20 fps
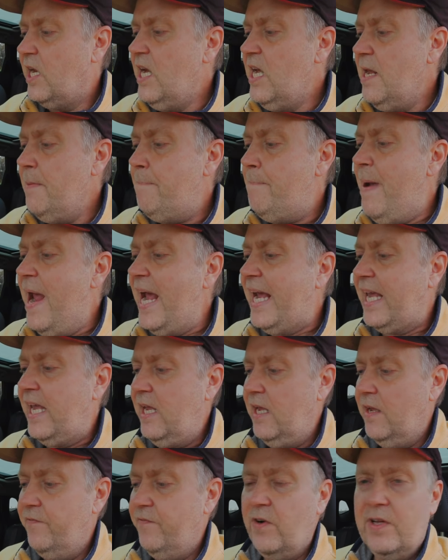guinea
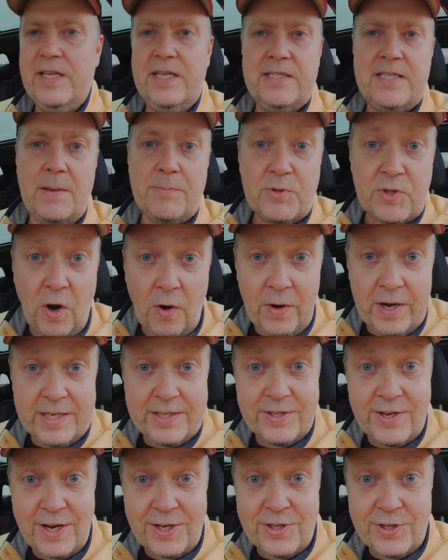pig for this. I'm sorry
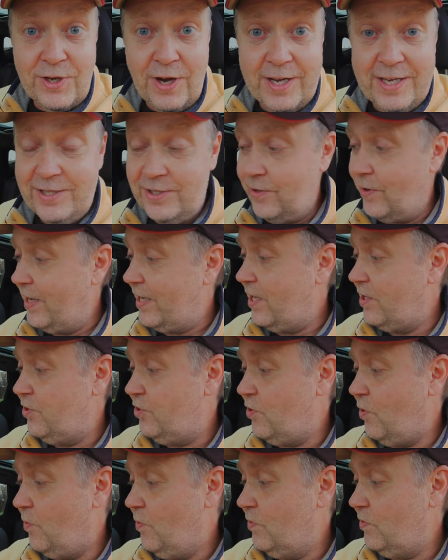it's not sunny so I can
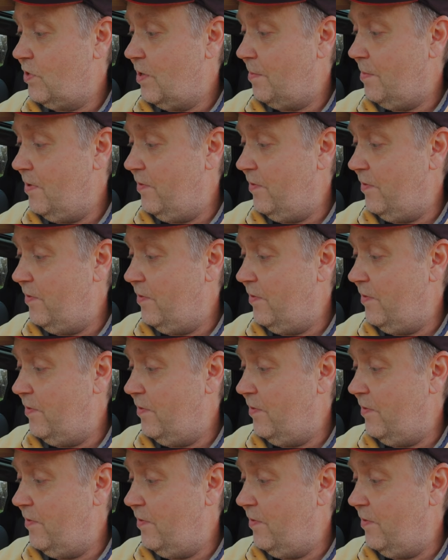show you some